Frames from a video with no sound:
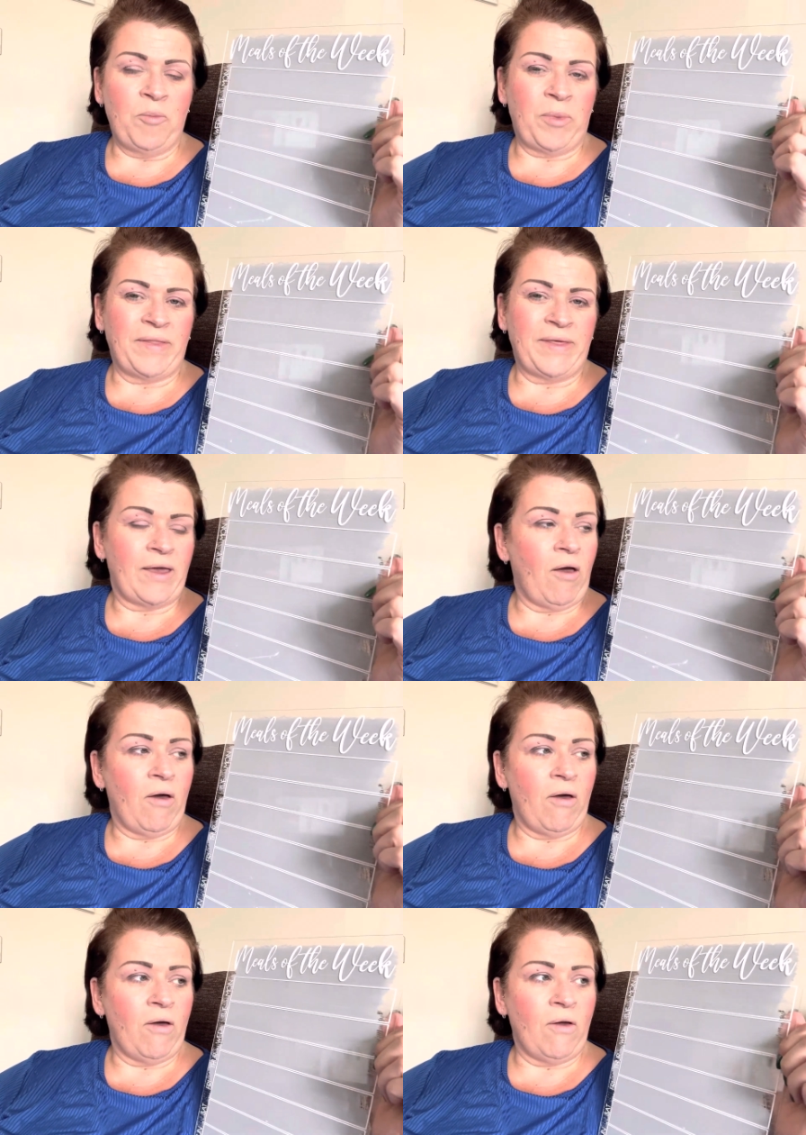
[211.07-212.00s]
but they
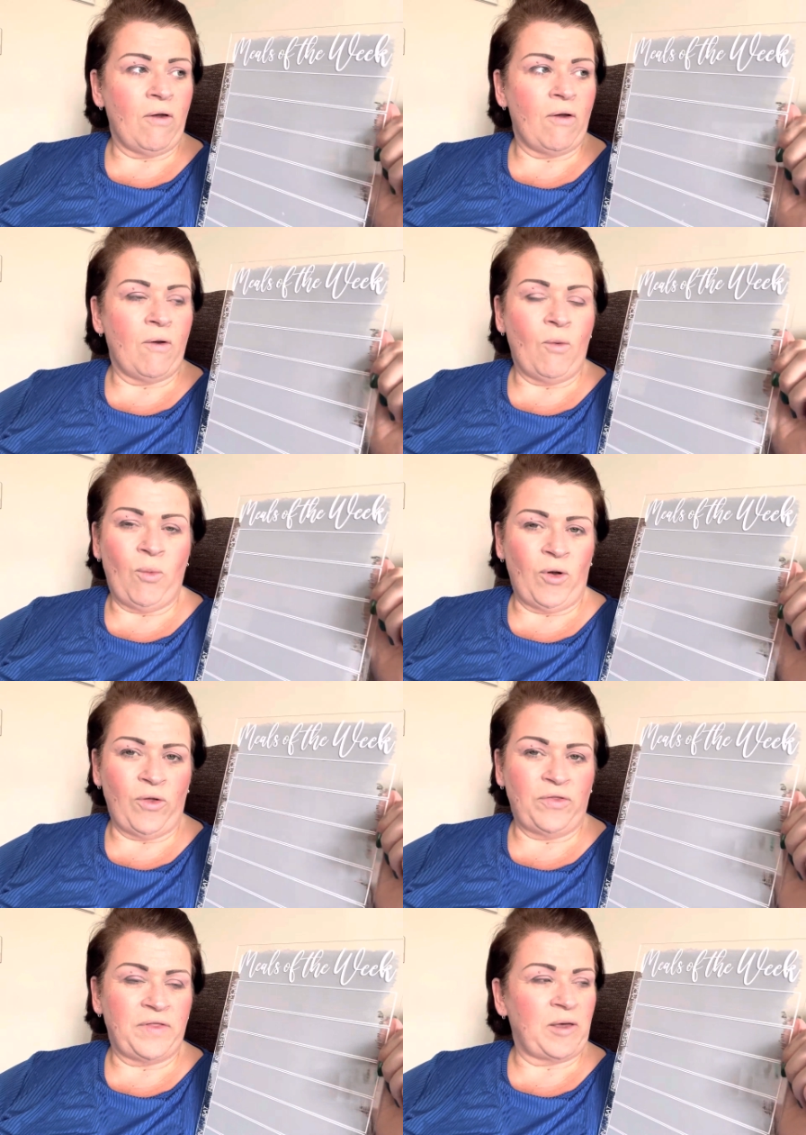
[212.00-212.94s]
are
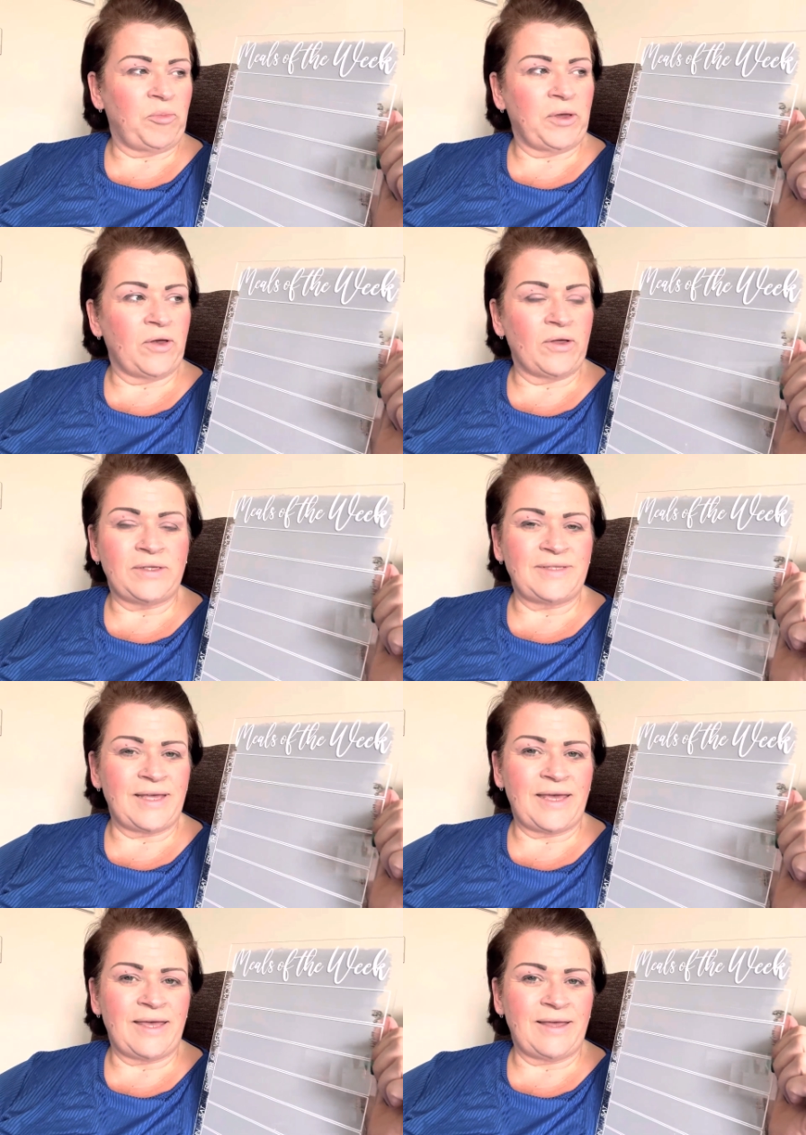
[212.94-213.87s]
worth it because
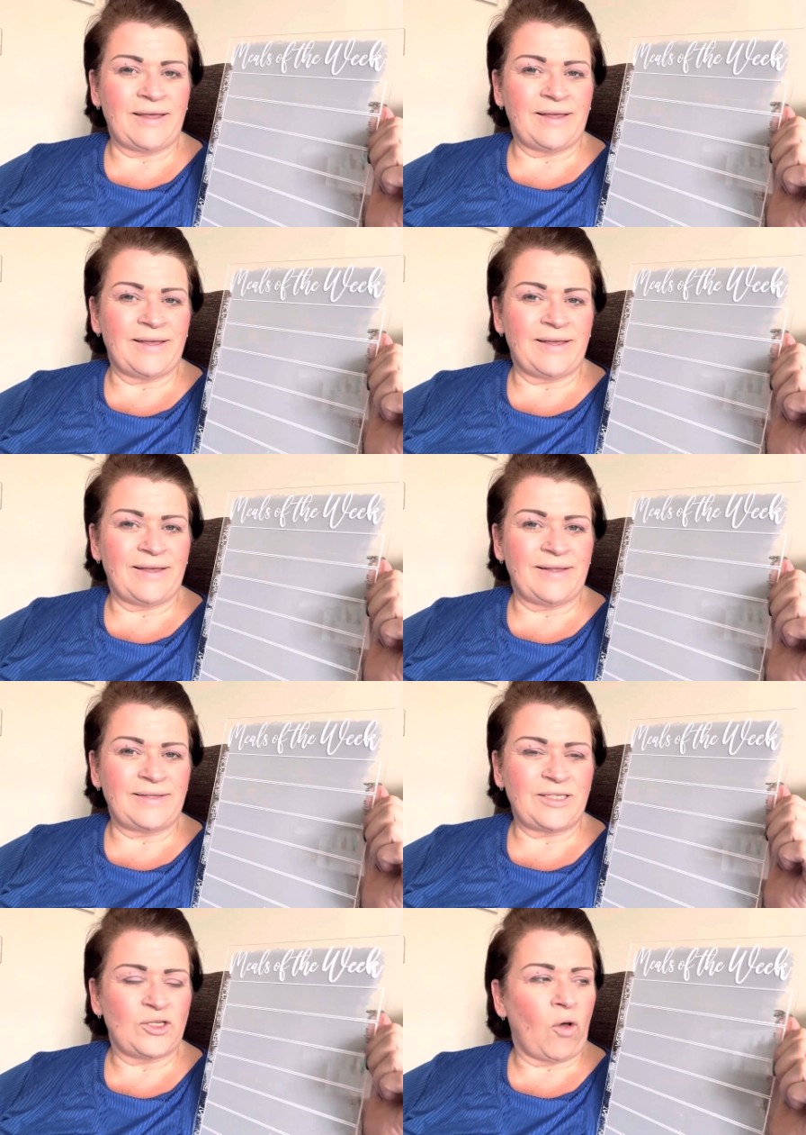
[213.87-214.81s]
they're
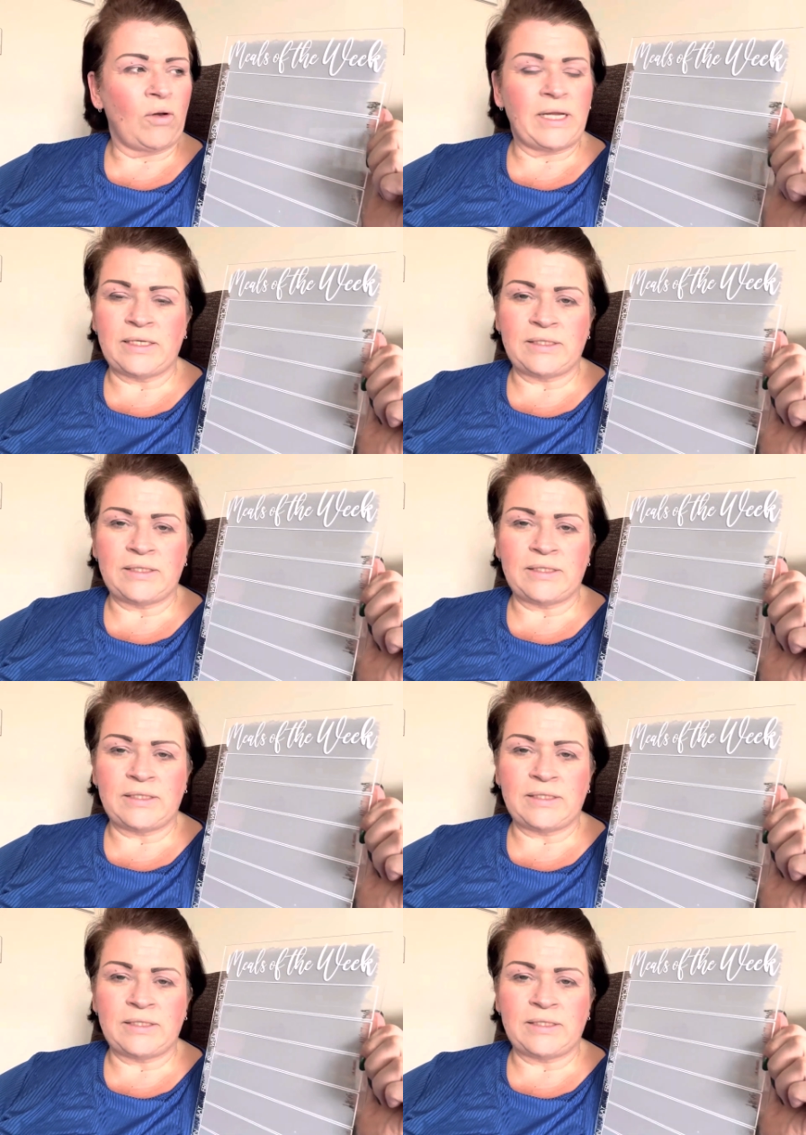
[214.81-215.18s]
solid.